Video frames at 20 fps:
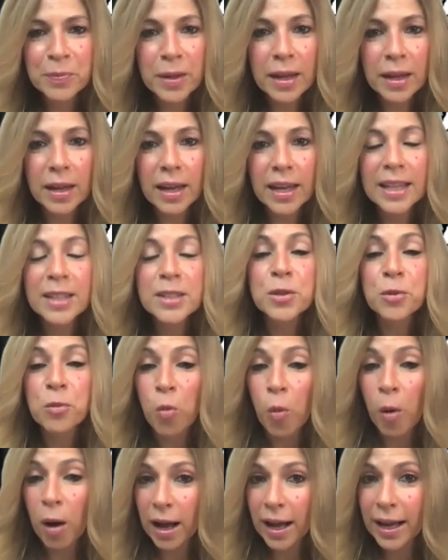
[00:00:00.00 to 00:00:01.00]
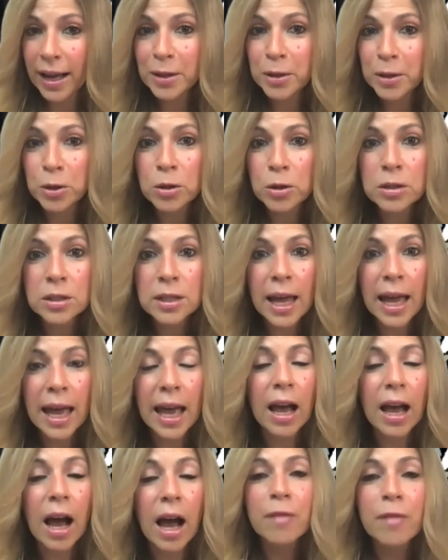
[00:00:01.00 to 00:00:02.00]
it's wild.
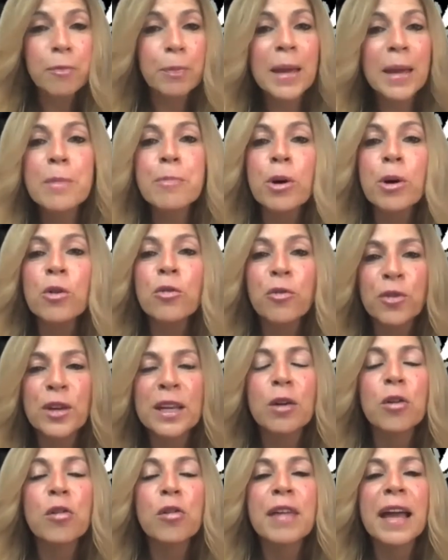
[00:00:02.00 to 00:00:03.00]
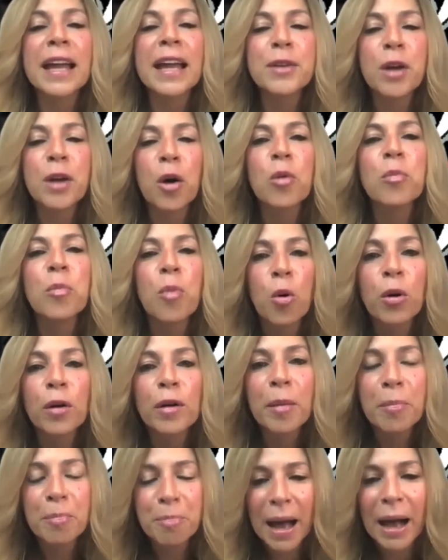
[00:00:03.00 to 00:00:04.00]
People feel they know more
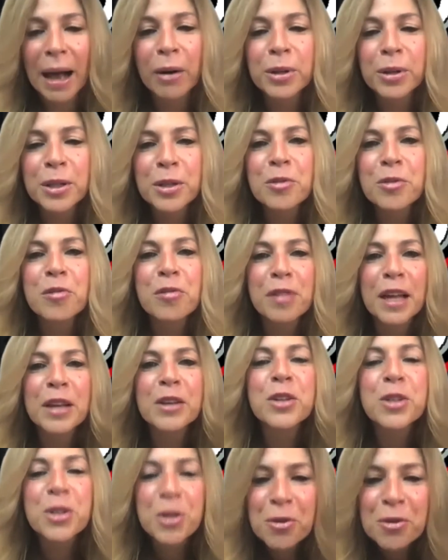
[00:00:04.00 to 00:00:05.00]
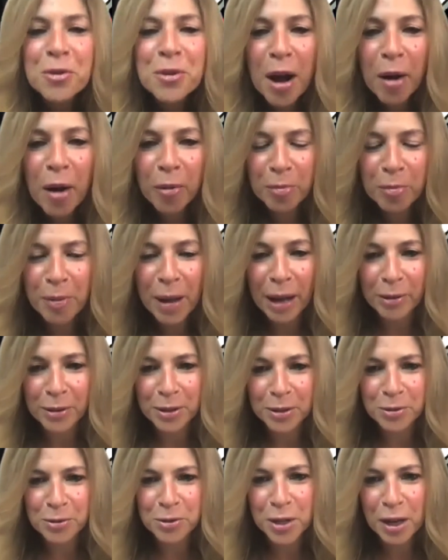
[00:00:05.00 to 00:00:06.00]
about you than you know about
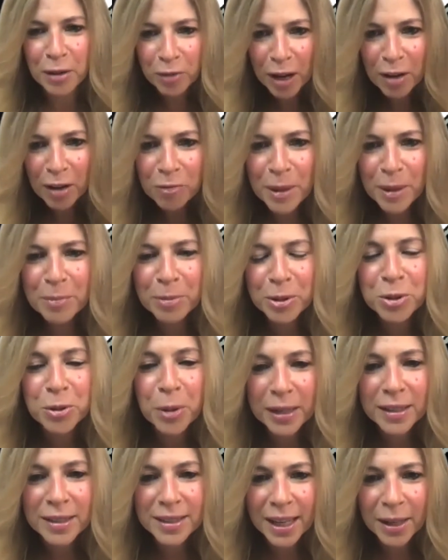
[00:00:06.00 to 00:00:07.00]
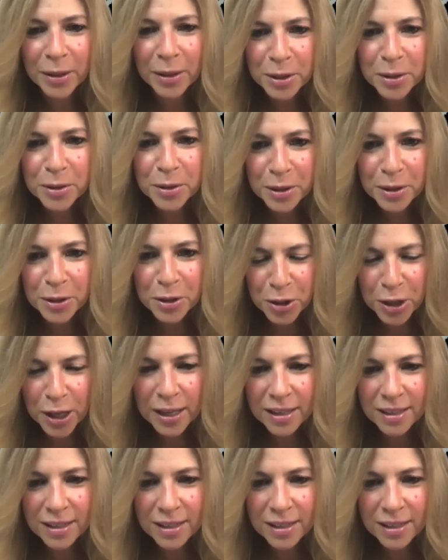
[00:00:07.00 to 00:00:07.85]
you. Do you ever have people try to tell you your shit?